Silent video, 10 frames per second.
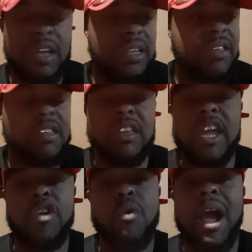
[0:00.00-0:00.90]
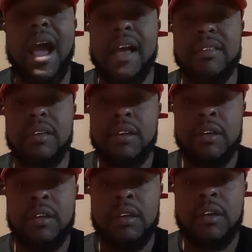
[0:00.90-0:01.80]
and listen to their cries
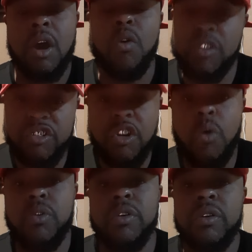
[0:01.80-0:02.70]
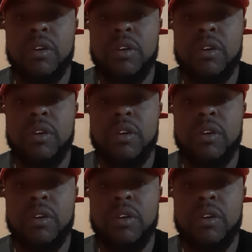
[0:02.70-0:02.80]
on their shoulder.